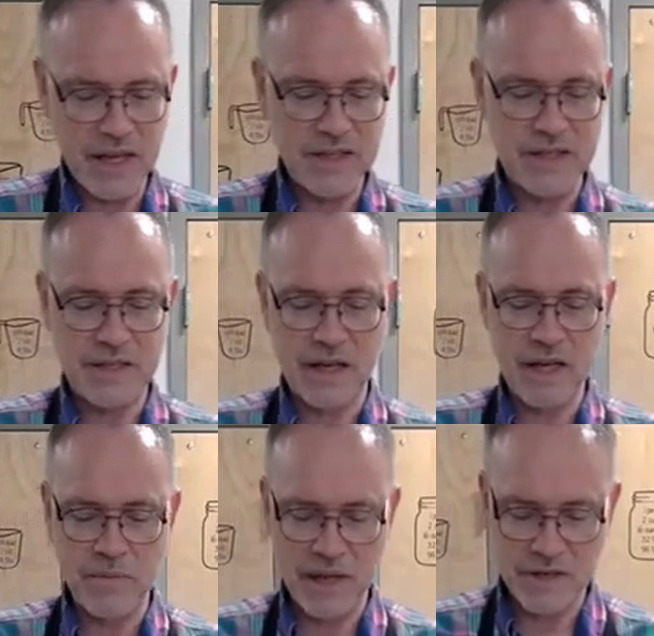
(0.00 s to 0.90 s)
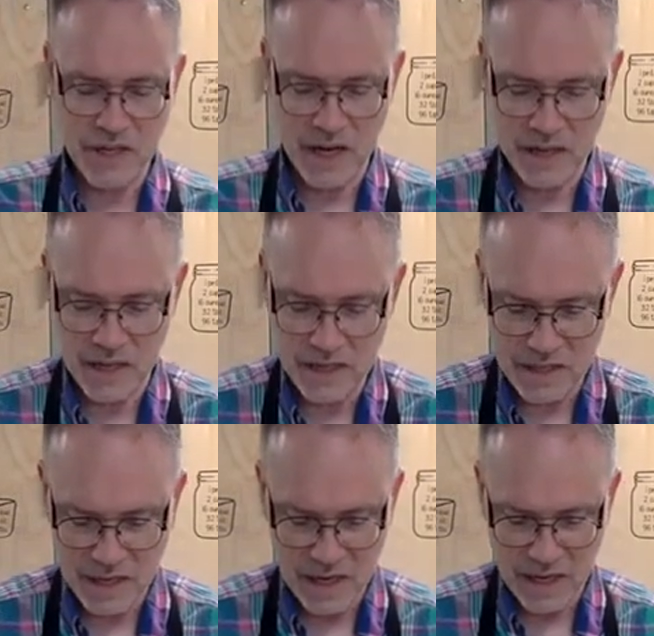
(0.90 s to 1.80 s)
it can be a
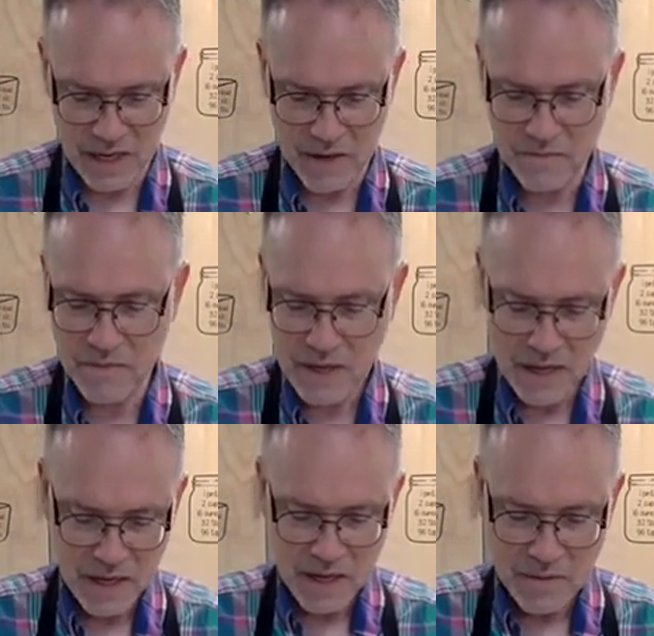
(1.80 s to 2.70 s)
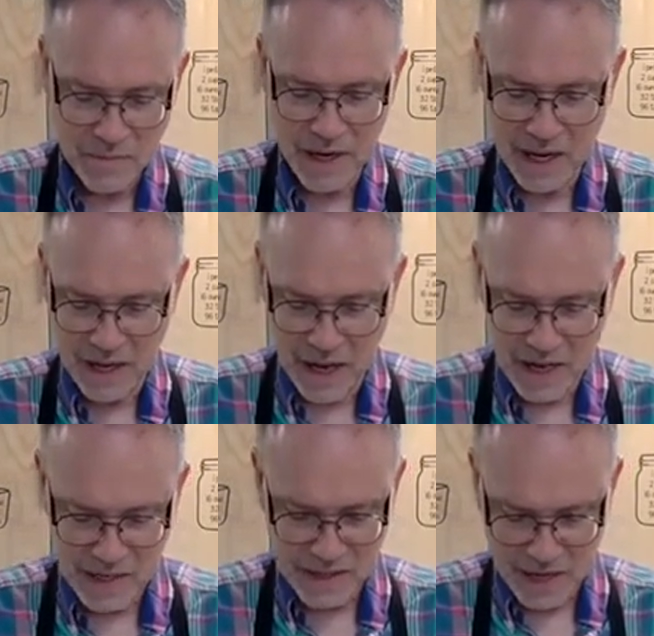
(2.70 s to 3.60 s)
challenge. But I
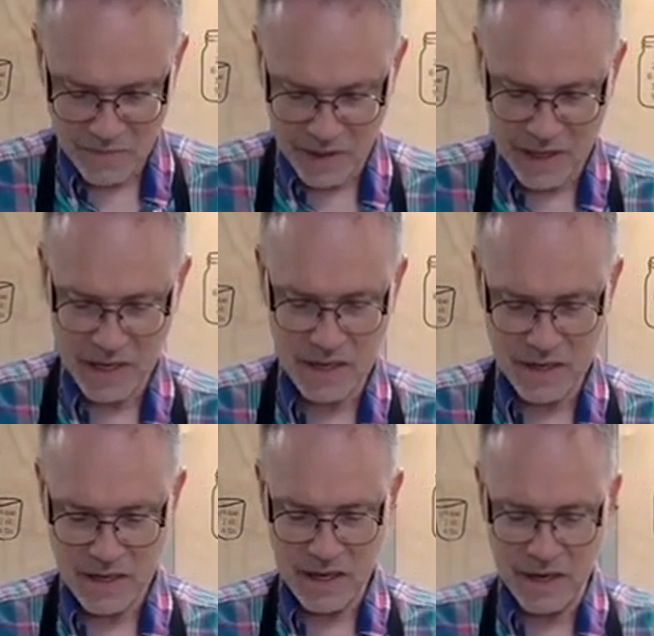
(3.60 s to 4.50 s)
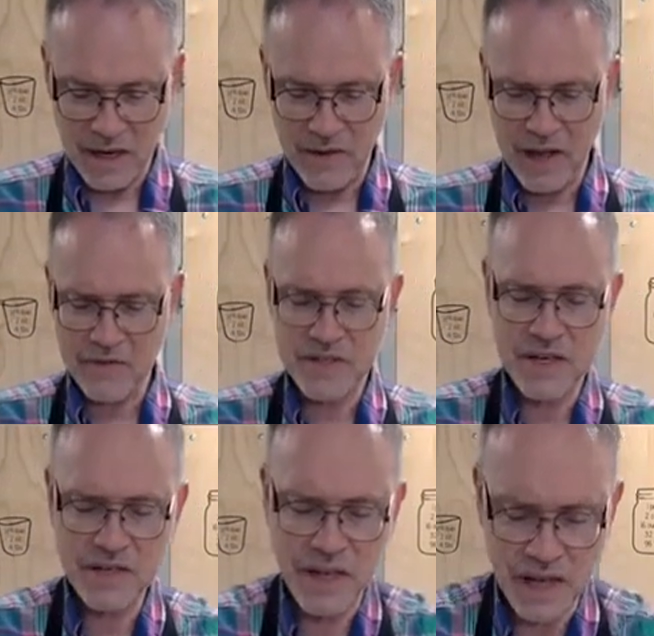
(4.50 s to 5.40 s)
like that we can, have
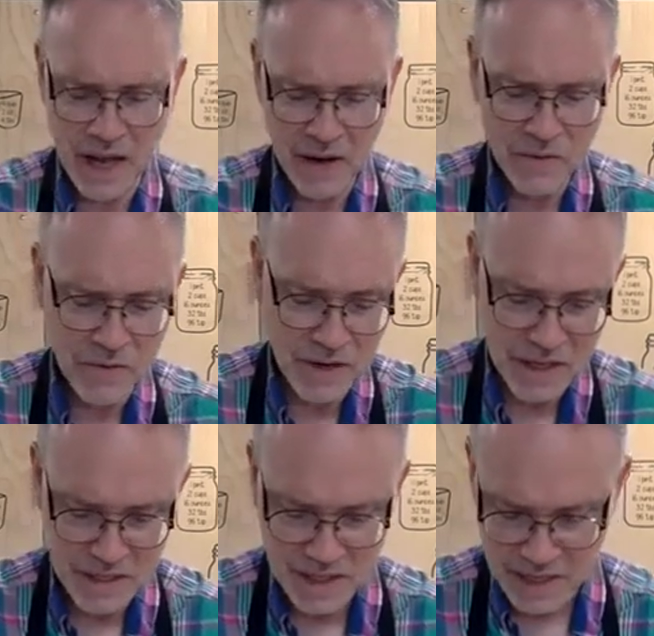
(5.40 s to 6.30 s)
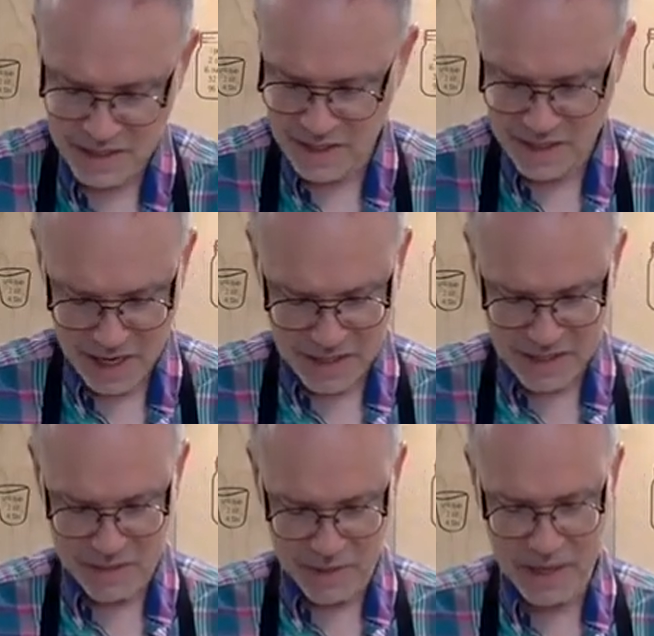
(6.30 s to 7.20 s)
such an outreach. That
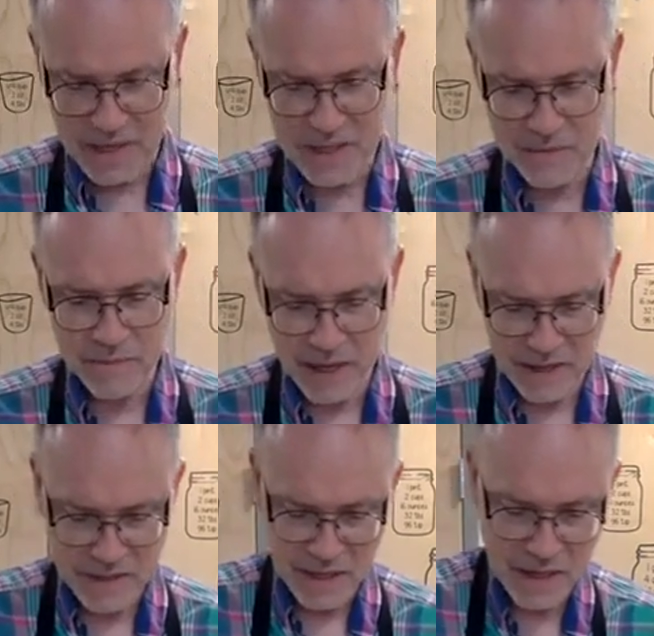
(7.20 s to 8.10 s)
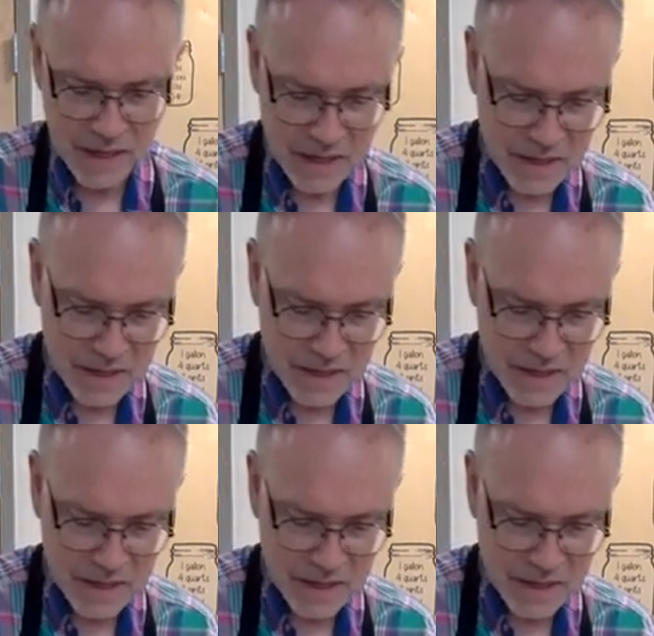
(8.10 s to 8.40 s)
to me is amazing.